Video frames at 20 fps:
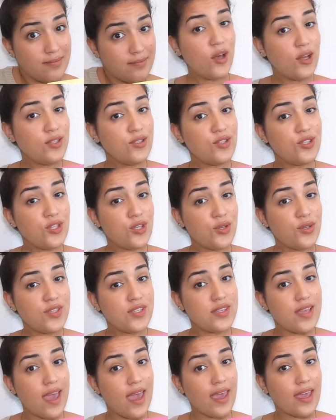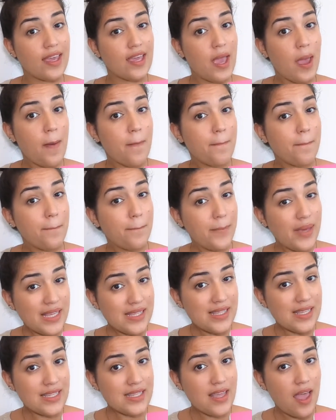On Tuesday,
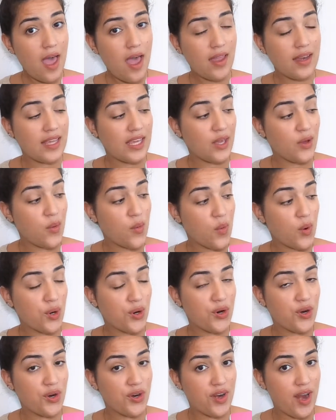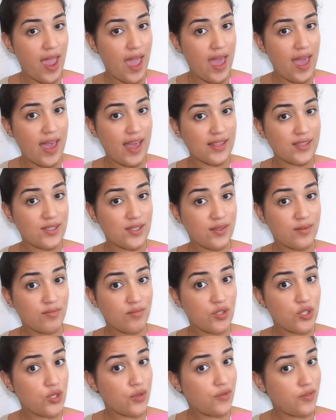Mrs. Honey wore her hat
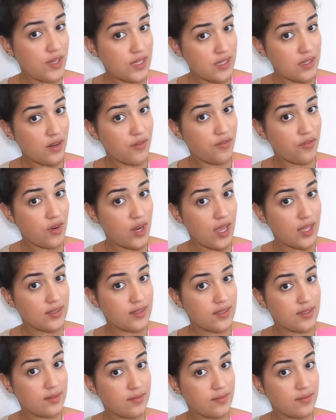to visit a friend.